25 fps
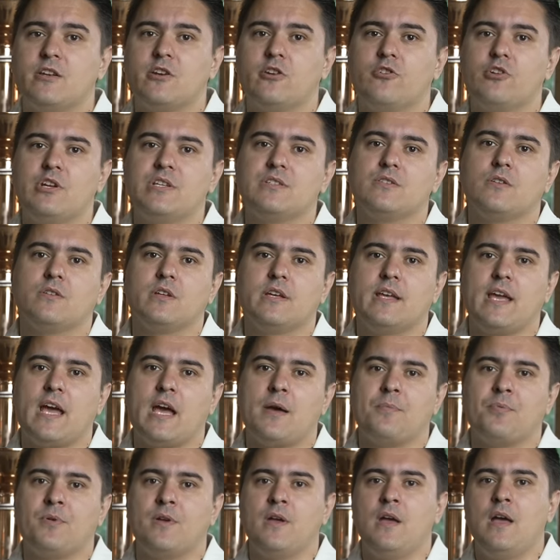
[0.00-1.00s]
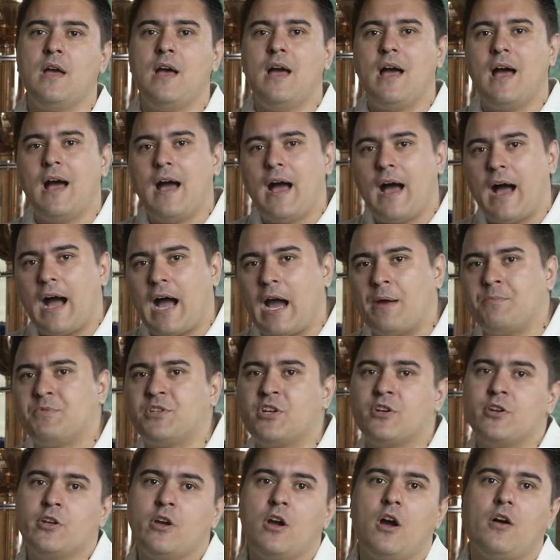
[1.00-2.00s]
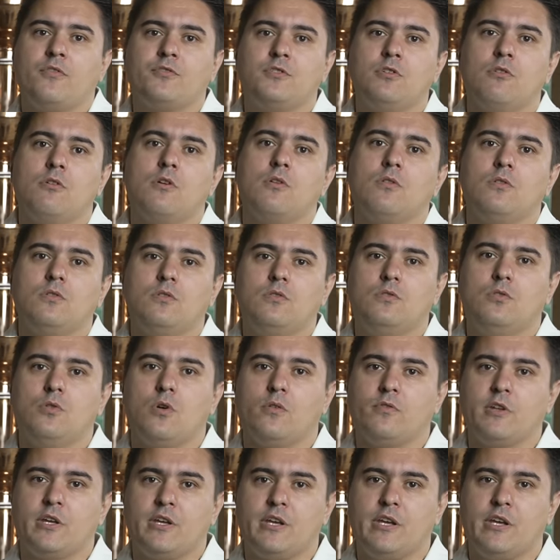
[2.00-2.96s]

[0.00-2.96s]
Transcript: degrees on the cap, I'm turning off 2 of the